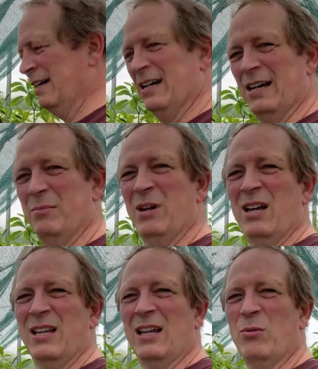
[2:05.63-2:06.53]
Now
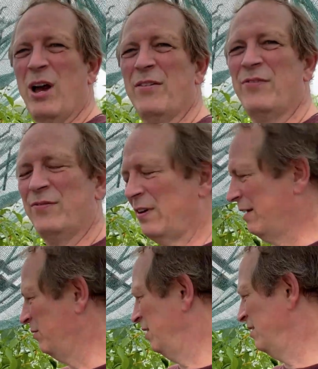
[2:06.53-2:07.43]
we have
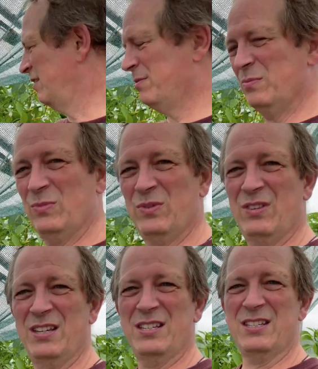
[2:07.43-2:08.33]
found that
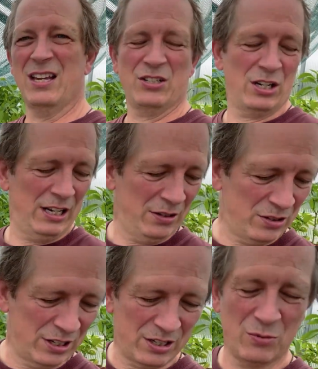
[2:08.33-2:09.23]
this is actually,
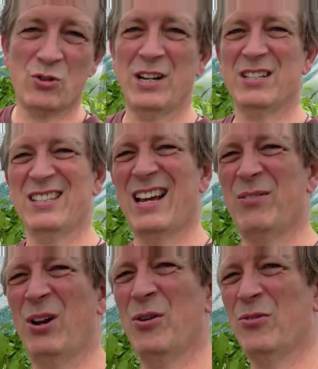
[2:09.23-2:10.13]
there's some trays that are
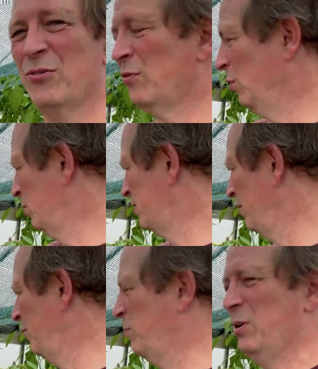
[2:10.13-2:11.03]
down low on the floor,
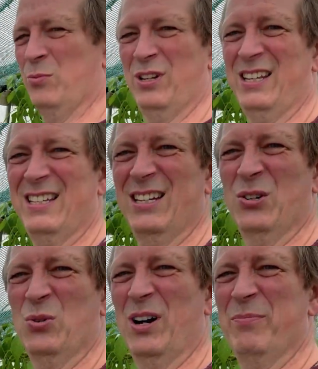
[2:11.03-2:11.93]
so we've put in one of these
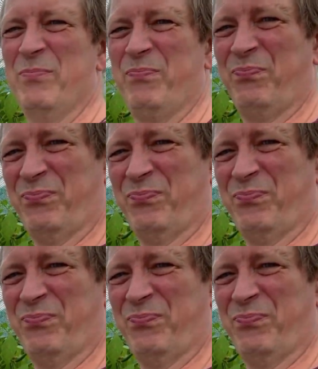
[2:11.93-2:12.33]
little